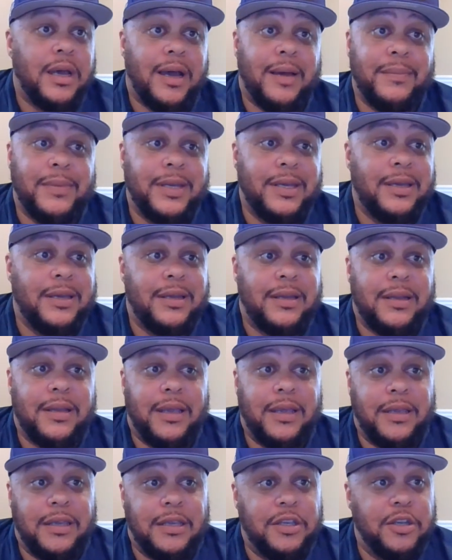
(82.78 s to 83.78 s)
I
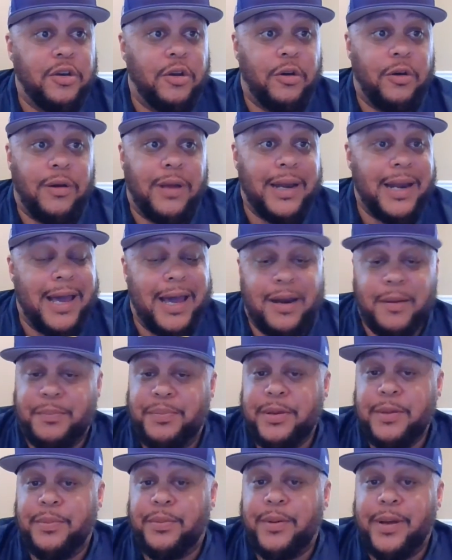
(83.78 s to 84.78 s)
mean, you know, a lot of
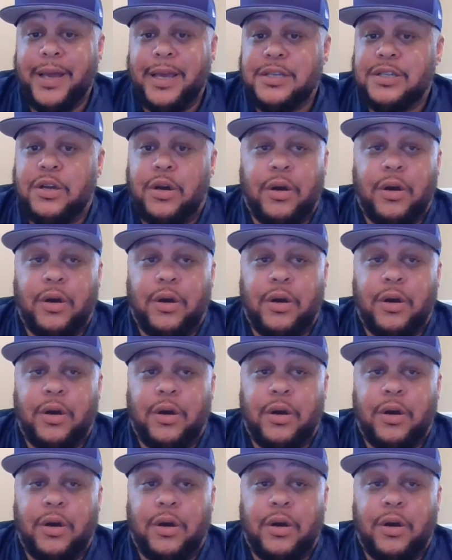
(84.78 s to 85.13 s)
people has